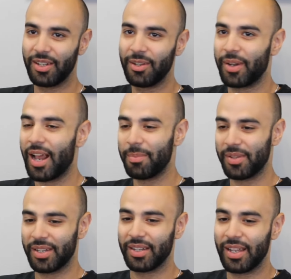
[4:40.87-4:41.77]
what
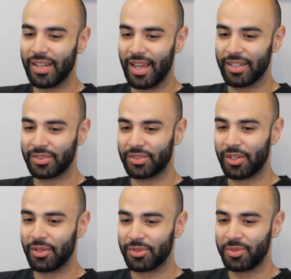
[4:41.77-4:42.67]
happened, and it's
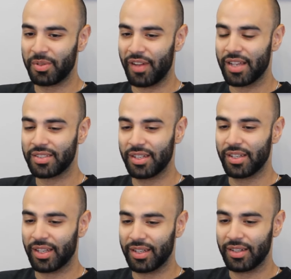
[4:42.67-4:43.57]
super
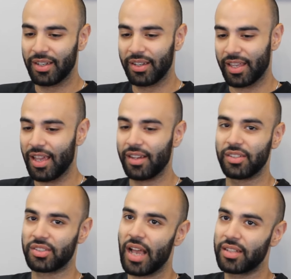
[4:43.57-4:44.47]
fascinating, and again,
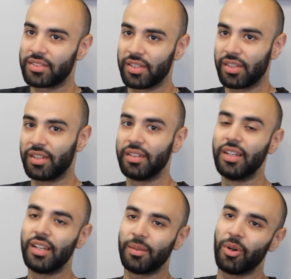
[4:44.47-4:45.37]
just adds to the
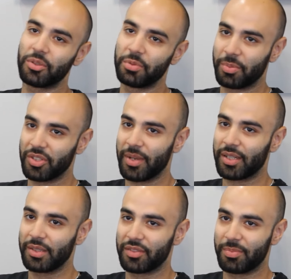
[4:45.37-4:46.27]
multiple
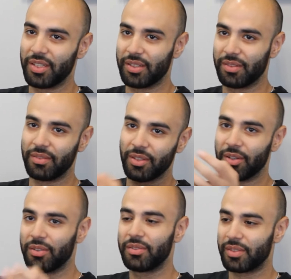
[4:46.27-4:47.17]
perspectives being,
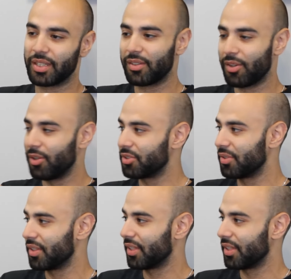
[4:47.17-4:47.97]
like culturally.